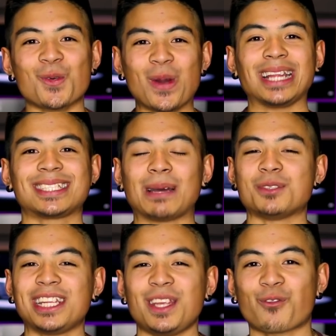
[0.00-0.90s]
awaits.
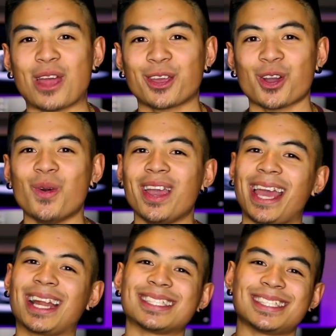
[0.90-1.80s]
I'm JT Franco
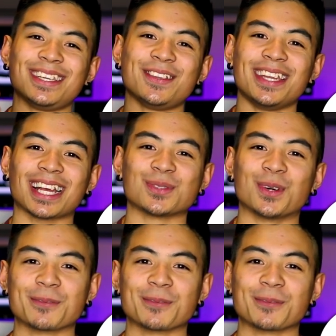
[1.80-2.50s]
and I'll see you in the next